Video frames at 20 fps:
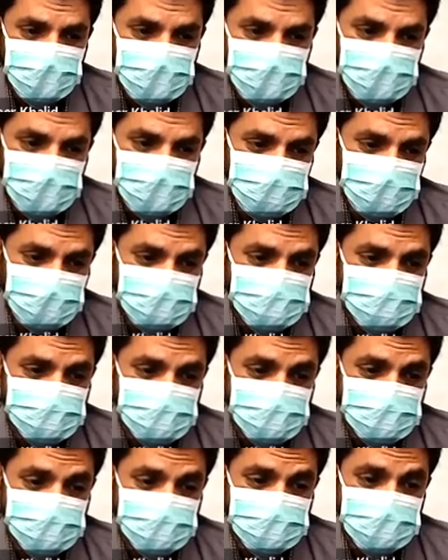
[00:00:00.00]

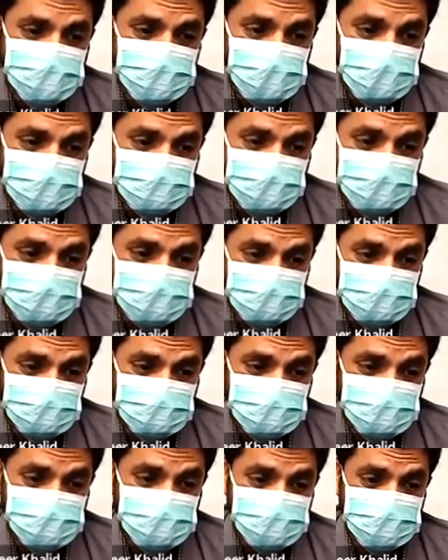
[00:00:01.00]
infections,
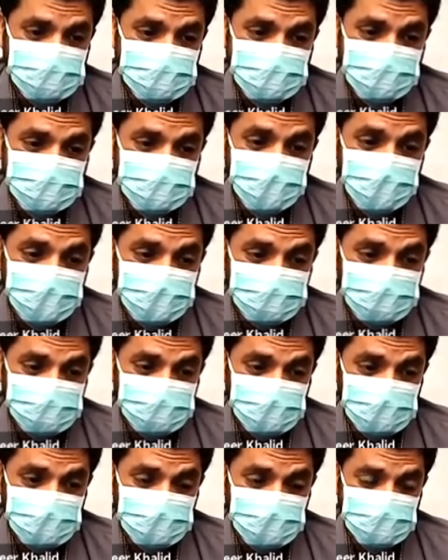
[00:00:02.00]
constipation, sedative
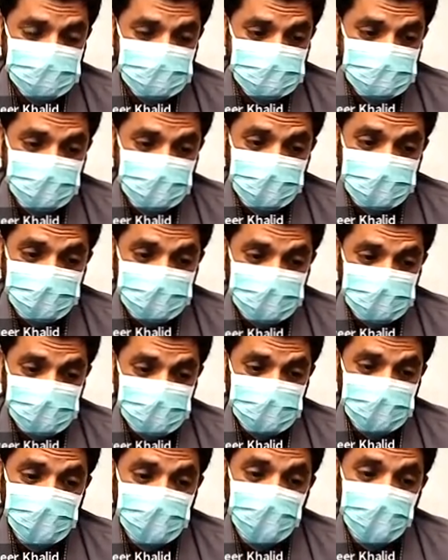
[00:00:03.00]
drugs, diuretic,
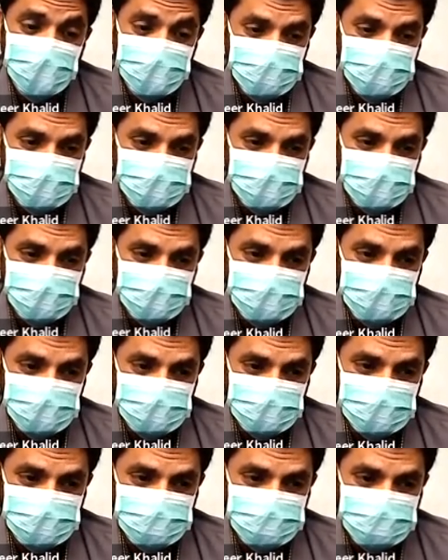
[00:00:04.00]
and high protein
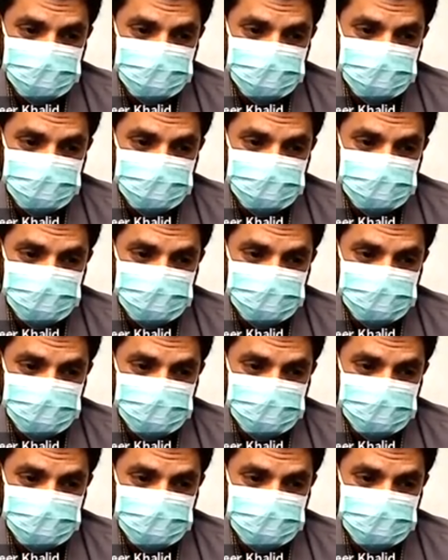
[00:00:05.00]
intake.